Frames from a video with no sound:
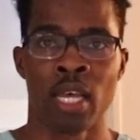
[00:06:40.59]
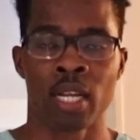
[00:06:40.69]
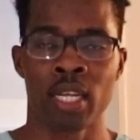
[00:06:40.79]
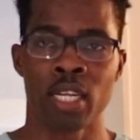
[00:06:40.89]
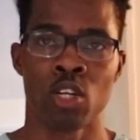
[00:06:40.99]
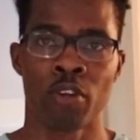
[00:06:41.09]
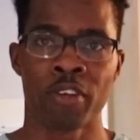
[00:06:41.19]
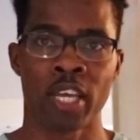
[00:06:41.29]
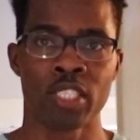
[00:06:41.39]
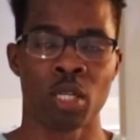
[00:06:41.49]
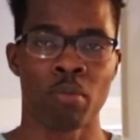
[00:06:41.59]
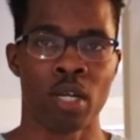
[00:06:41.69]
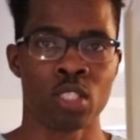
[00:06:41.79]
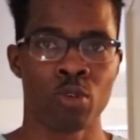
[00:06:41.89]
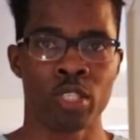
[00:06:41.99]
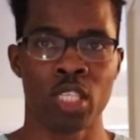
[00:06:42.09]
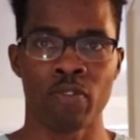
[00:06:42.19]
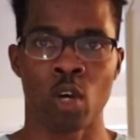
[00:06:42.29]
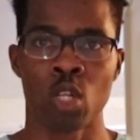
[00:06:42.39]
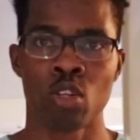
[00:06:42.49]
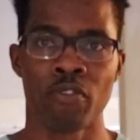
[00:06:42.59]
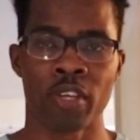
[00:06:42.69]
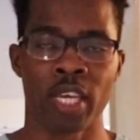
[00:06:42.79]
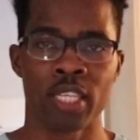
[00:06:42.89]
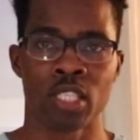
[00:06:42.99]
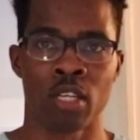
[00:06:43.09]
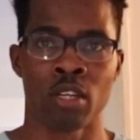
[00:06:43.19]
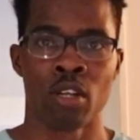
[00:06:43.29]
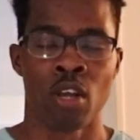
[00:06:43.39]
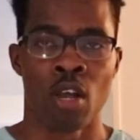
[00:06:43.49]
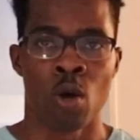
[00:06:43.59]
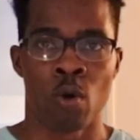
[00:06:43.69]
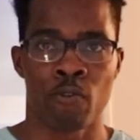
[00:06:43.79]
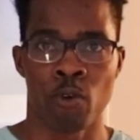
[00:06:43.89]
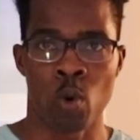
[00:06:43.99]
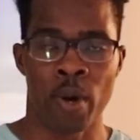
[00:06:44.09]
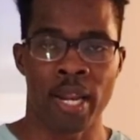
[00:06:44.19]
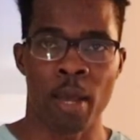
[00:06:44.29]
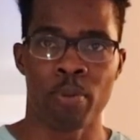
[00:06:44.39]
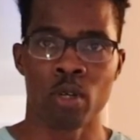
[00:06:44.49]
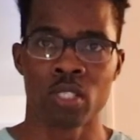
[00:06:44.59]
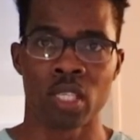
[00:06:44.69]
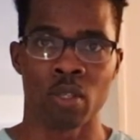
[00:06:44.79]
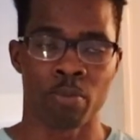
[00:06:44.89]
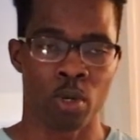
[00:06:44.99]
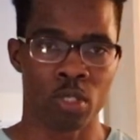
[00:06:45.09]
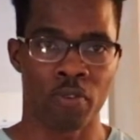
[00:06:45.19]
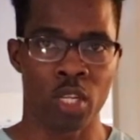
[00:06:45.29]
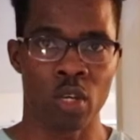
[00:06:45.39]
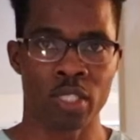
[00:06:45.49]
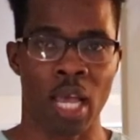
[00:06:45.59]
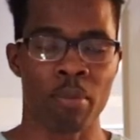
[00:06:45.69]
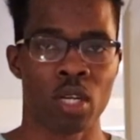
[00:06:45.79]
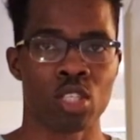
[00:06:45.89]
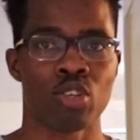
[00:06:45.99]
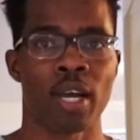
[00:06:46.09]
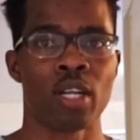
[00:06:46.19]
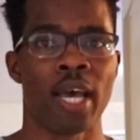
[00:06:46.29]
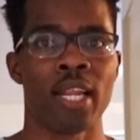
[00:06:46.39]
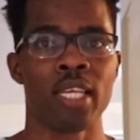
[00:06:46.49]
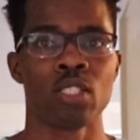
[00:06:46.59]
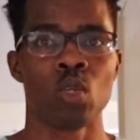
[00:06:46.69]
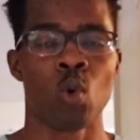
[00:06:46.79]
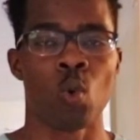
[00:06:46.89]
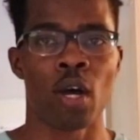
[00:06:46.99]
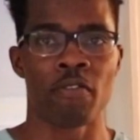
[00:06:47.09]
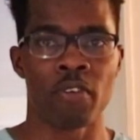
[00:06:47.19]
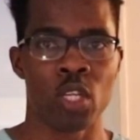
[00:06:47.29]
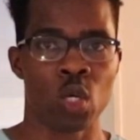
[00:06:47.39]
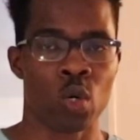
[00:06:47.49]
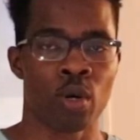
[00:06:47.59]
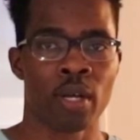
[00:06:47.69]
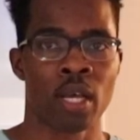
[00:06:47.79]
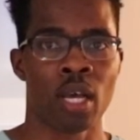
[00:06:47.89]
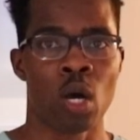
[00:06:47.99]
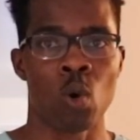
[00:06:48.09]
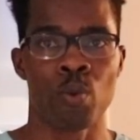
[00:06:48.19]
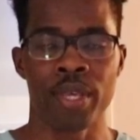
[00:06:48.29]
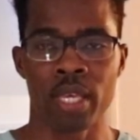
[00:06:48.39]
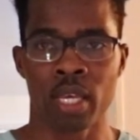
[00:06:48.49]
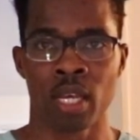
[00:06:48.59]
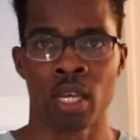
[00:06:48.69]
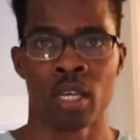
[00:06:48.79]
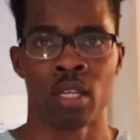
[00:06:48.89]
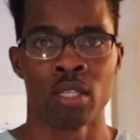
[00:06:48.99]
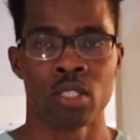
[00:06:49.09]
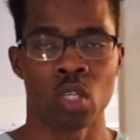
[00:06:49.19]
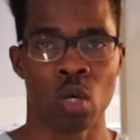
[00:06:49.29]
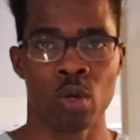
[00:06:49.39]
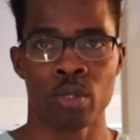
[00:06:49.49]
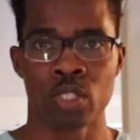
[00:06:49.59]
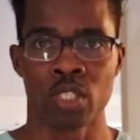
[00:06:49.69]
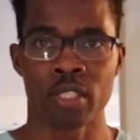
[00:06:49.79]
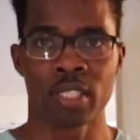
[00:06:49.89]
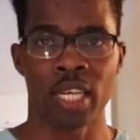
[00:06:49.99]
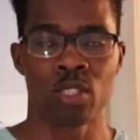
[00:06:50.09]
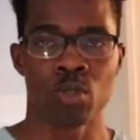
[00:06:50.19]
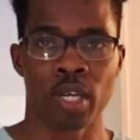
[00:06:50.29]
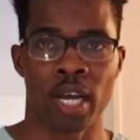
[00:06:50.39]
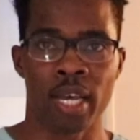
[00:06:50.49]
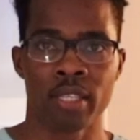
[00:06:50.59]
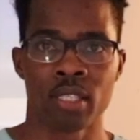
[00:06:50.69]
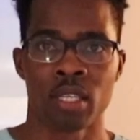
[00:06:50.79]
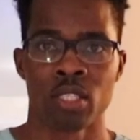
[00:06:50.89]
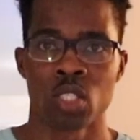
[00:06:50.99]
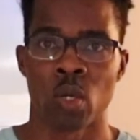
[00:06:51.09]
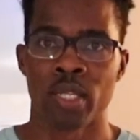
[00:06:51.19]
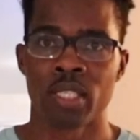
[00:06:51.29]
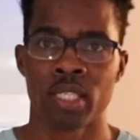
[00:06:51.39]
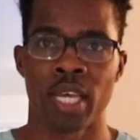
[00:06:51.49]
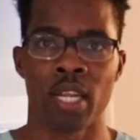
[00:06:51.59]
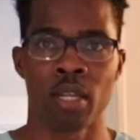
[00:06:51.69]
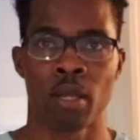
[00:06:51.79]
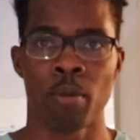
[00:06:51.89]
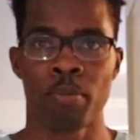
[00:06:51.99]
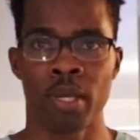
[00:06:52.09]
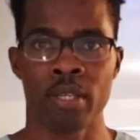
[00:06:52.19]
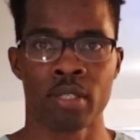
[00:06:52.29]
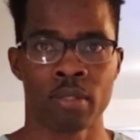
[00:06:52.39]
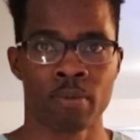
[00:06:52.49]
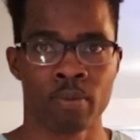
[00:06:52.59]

Click the notification button to receive all notifications for when I post videos. I'm gonna try to at least do 1 video a week, so just stay tuned, guys. So until then, peace.